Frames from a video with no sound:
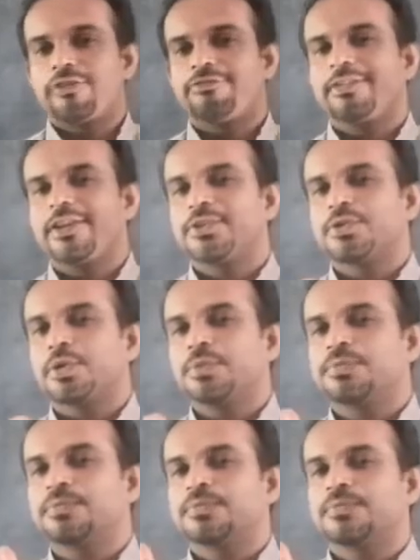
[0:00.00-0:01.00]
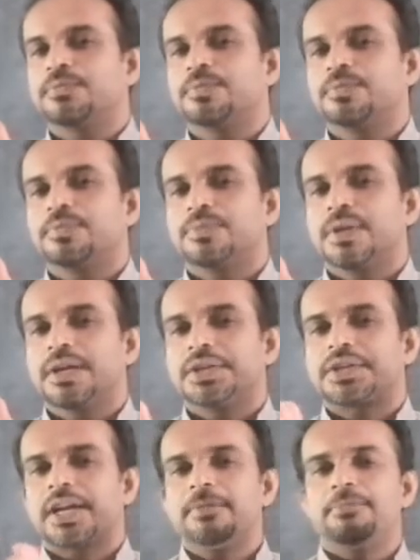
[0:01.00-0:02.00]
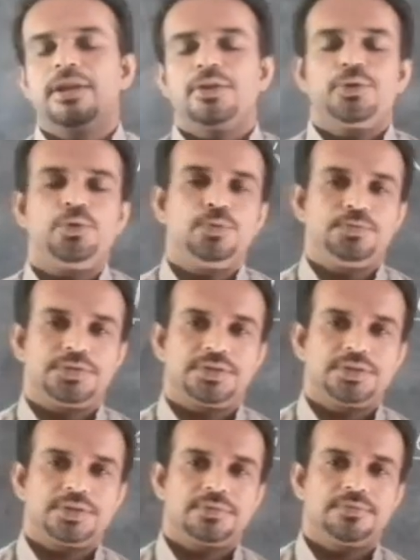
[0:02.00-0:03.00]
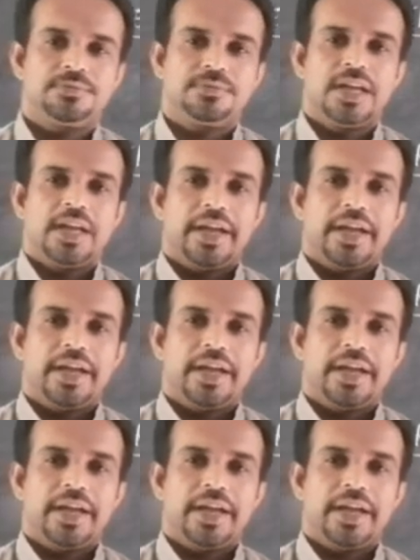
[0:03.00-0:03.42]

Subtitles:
conflict of tribal groups.